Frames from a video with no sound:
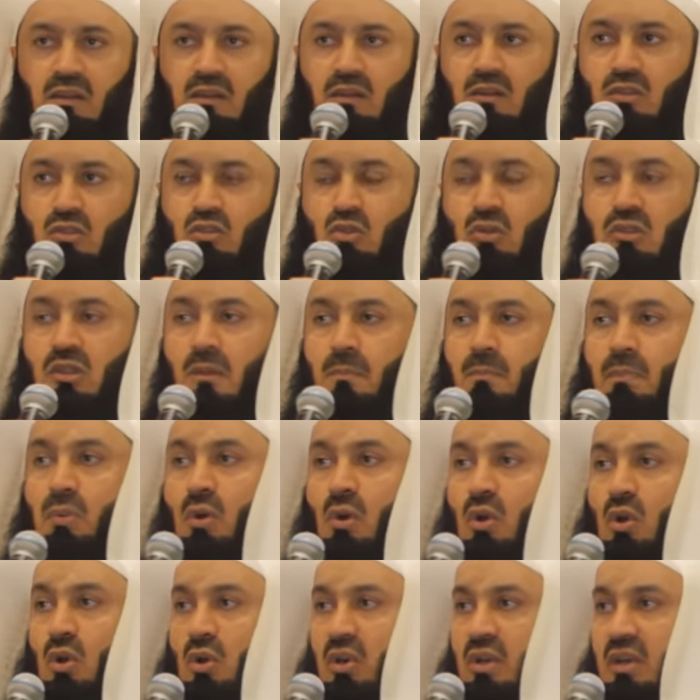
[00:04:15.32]
to the
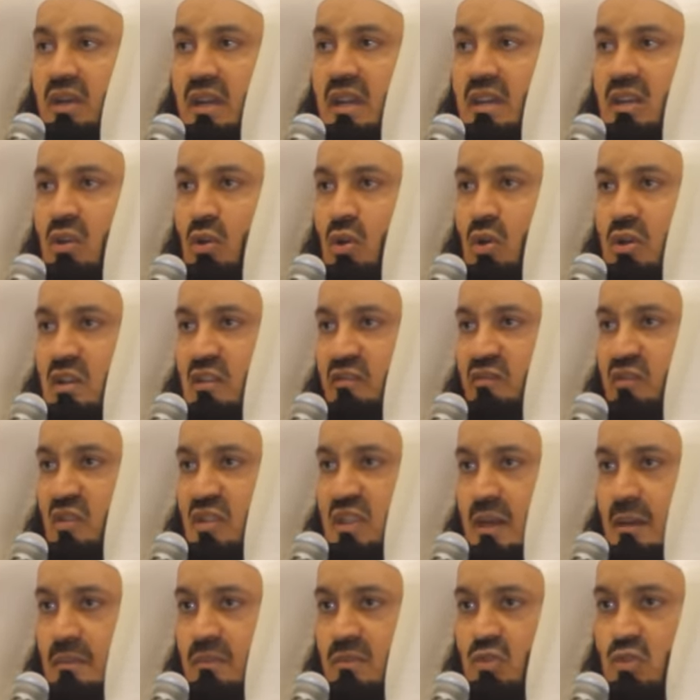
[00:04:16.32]
poor in order for
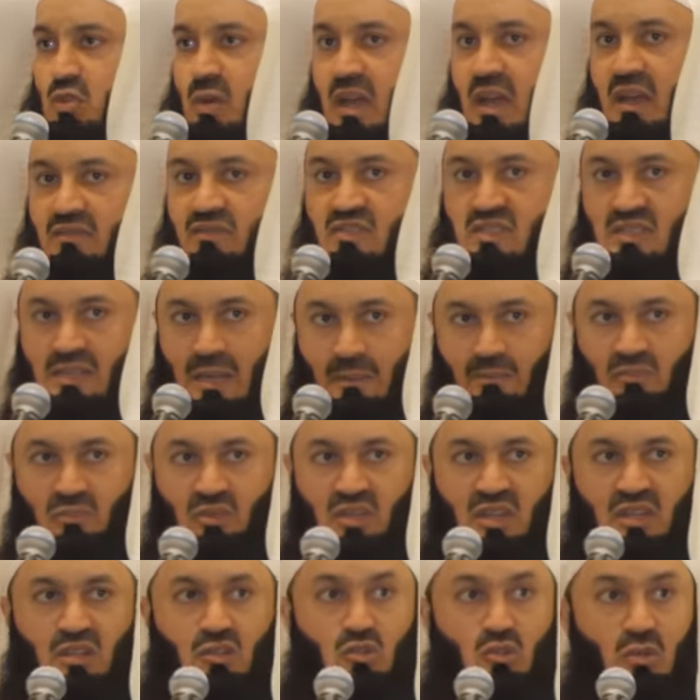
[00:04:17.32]
them to have
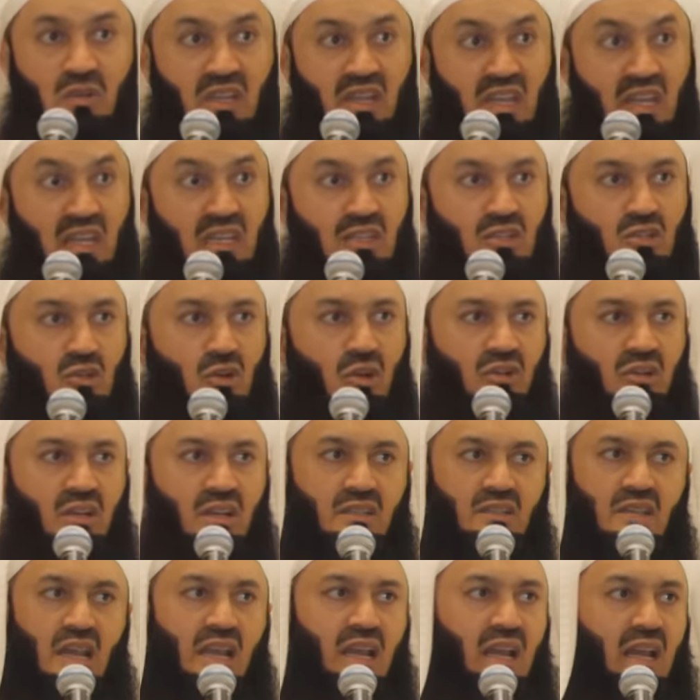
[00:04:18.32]
something to eat on a
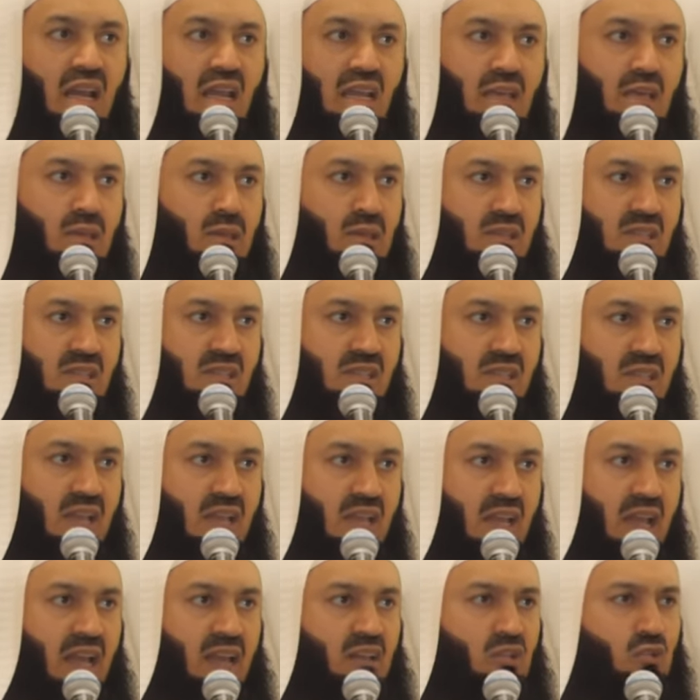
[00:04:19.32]
day like this
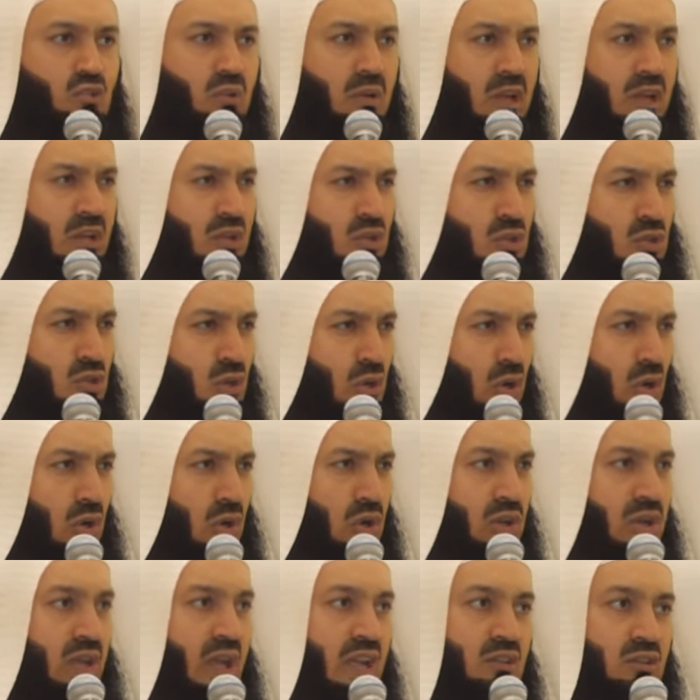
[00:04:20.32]
and to
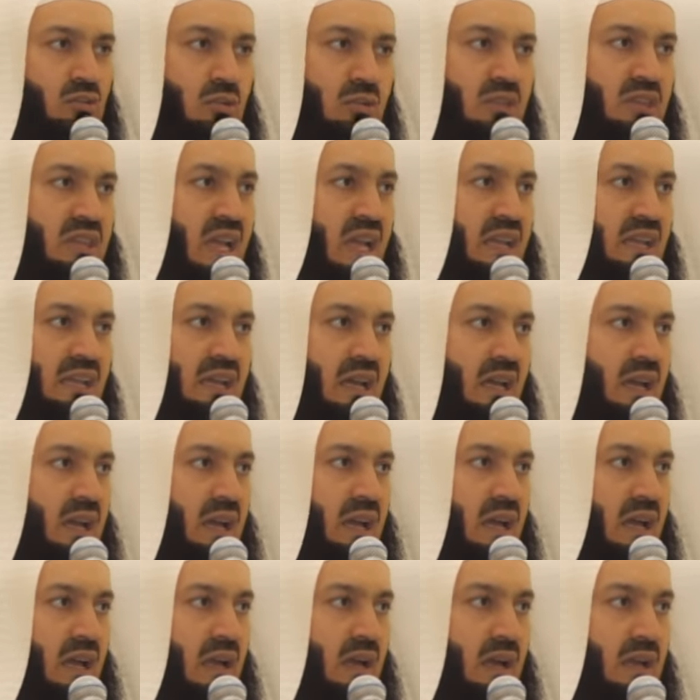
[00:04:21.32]
enjoy and to thank
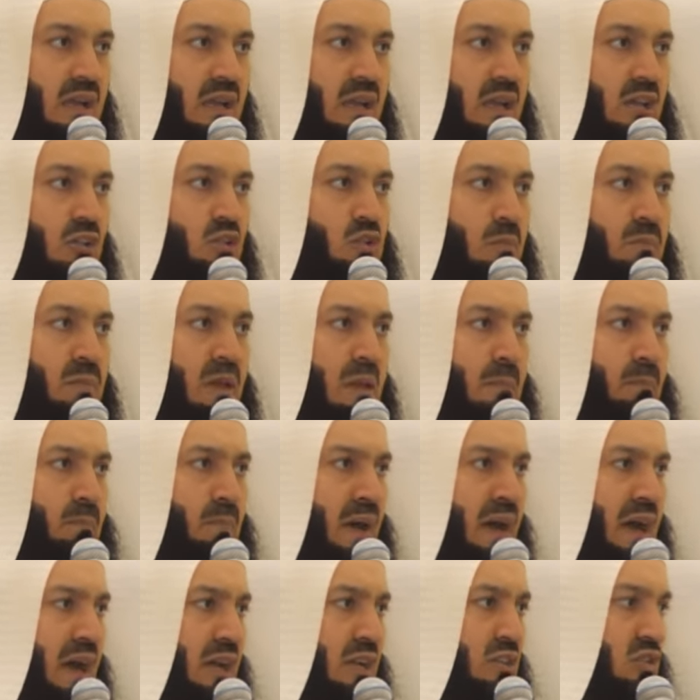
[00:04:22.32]
Allah to be
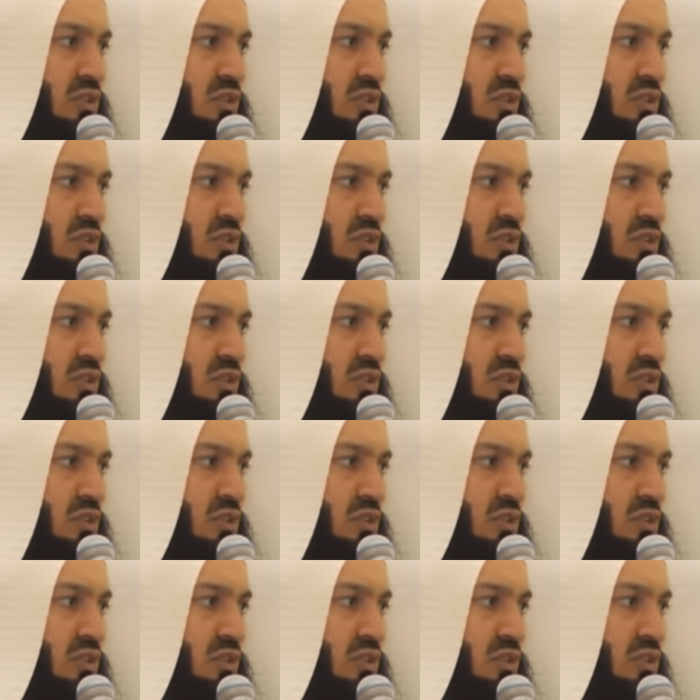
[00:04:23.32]
part